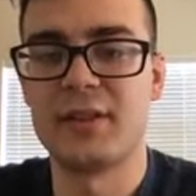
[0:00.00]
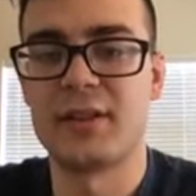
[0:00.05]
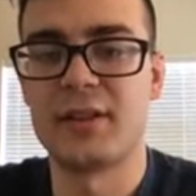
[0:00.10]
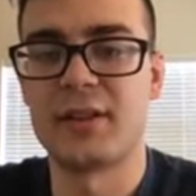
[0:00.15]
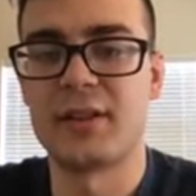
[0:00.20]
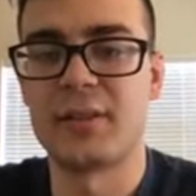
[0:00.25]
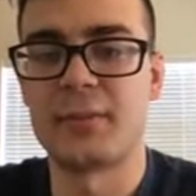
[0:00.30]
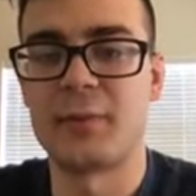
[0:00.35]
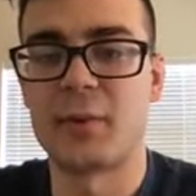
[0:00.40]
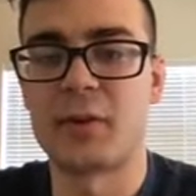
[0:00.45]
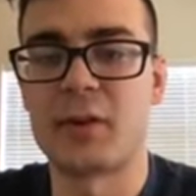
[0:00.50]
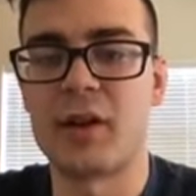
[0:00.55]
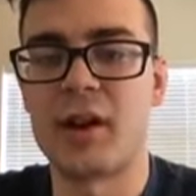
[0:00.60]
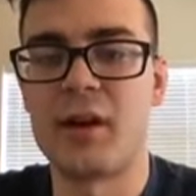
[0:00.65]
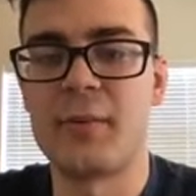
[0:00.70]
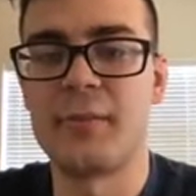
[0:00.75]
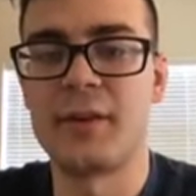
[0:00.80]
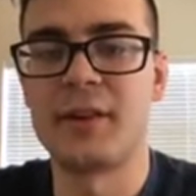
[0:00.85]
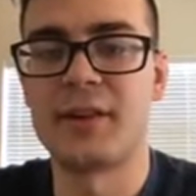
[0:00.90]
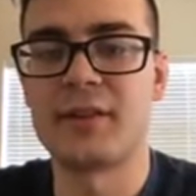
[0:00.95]
or
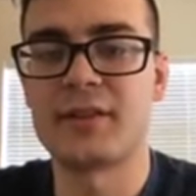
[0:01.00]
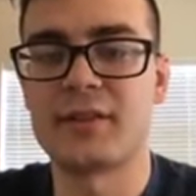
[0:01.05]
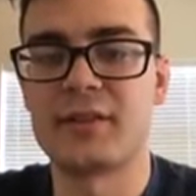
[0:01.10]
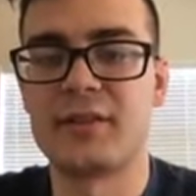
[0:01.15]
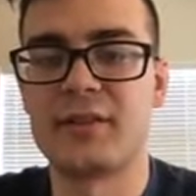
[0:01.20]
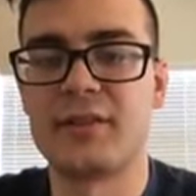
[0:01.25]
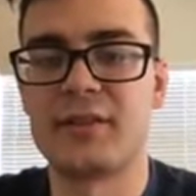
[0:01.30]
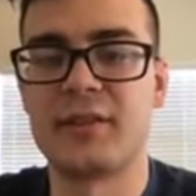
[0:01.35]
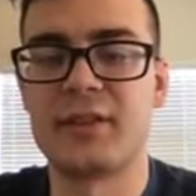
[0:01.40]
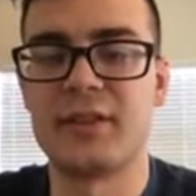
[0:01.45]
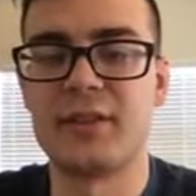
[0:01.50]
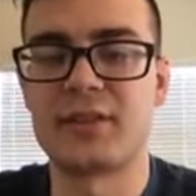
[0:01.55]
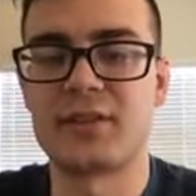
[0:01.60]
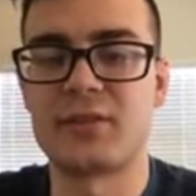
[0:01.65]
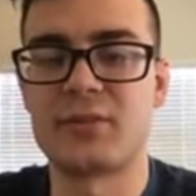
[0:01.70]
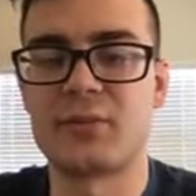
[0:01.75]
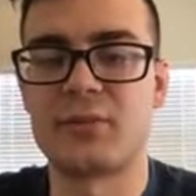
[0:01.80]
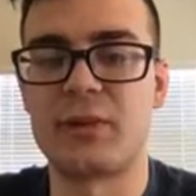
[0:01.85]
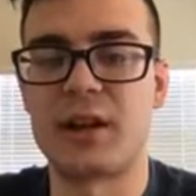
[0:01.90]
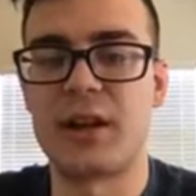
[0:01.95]
comment
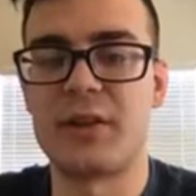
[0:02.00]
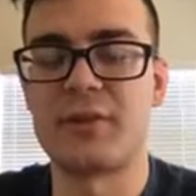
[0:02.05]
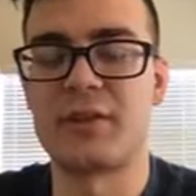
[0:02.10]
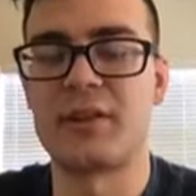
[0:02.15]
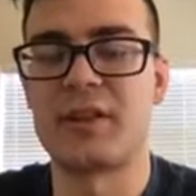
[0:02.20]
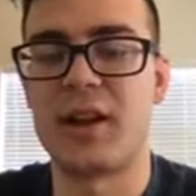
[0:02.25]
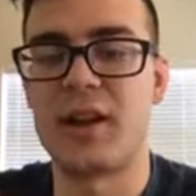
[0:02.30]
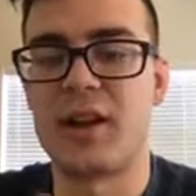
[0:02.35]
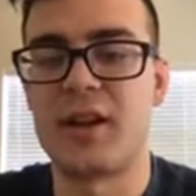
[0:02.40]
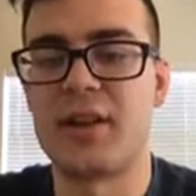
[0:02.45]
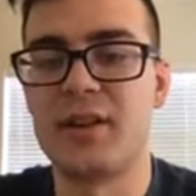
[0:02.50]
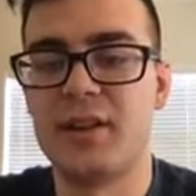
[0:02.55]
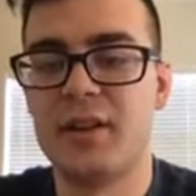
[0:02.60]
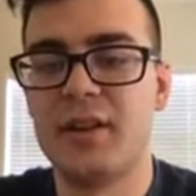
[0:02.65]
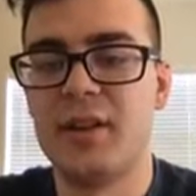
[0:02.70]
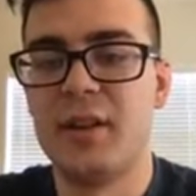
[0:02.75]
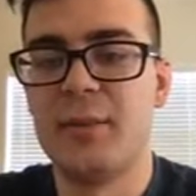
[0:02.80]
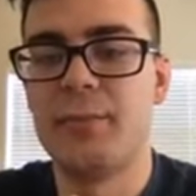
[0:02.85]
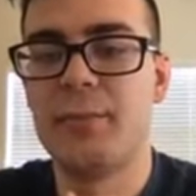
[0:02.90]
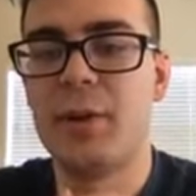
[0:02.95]
this
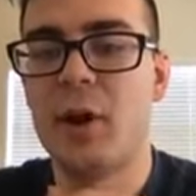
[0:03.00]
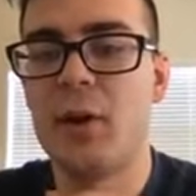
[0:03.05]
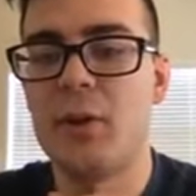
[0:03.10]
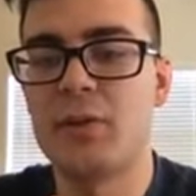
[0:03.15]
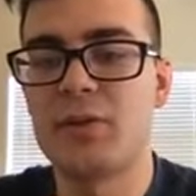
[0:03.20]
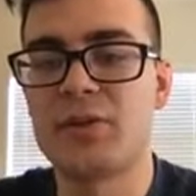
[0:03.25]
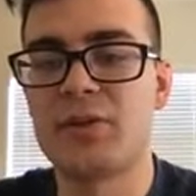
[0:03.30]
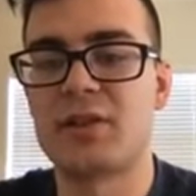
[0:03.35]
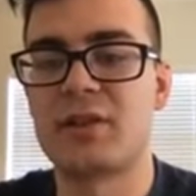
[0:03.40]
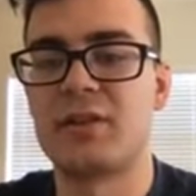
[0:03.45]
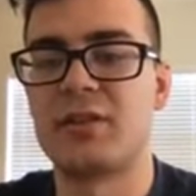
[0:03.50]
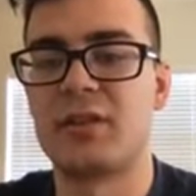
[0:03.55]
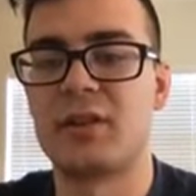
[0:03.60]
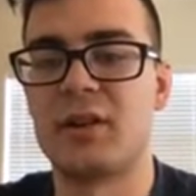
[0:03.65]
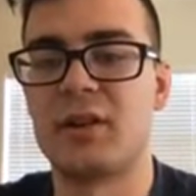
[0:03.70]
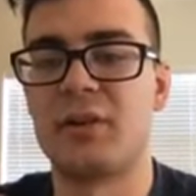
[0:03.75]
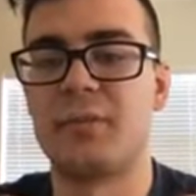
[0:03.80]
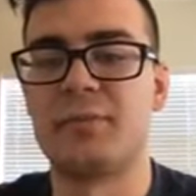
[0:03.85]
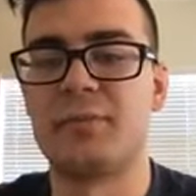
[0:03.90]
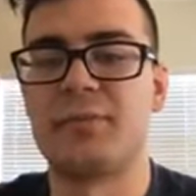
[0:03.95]
router.post
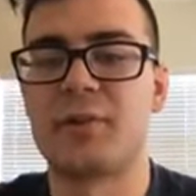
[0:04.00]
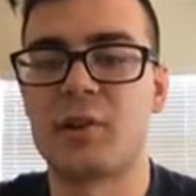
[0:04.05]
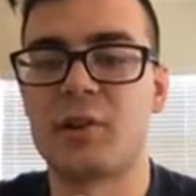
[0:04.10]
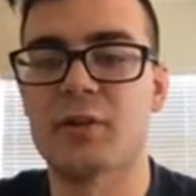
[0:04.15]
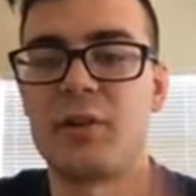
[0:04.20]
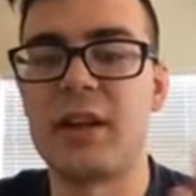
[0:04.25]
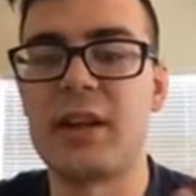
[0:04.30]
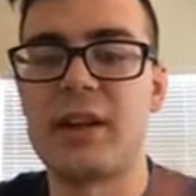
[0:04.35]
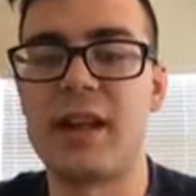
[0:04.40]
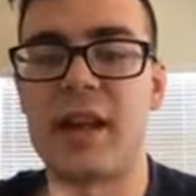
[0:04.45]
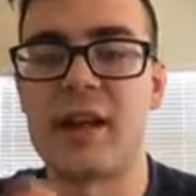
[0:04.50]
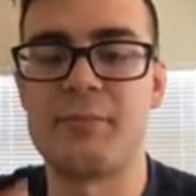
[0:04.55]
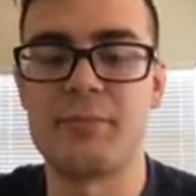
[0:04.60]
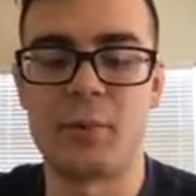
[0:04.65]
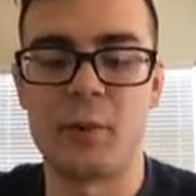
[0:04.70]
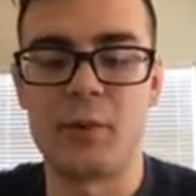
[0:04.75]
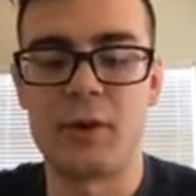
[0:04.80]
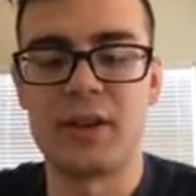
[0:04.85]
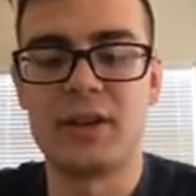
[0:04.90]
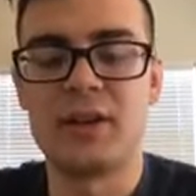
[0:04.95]
create
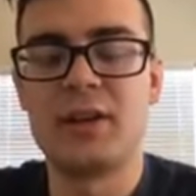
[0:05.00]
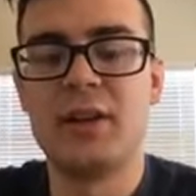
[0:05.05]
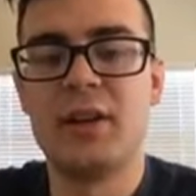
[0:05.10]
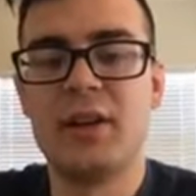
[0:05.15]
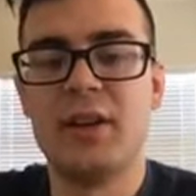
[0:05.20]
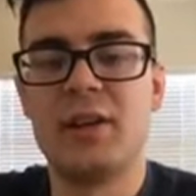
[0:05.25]
endpoint.